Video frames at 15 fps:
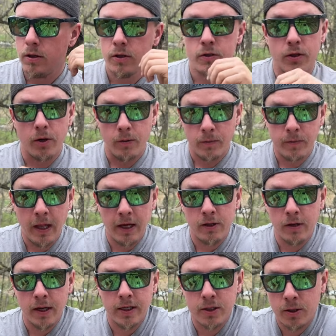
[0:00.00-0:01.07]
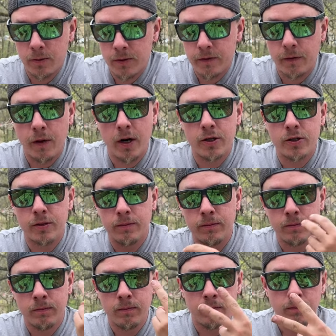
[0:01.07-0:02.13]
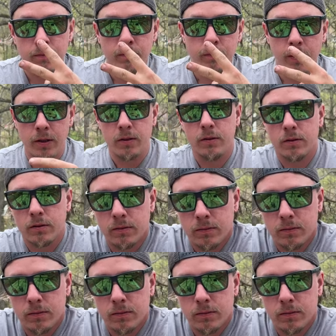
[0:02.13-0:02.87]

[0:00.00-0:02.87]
So thank you guys so much for watching. Peace.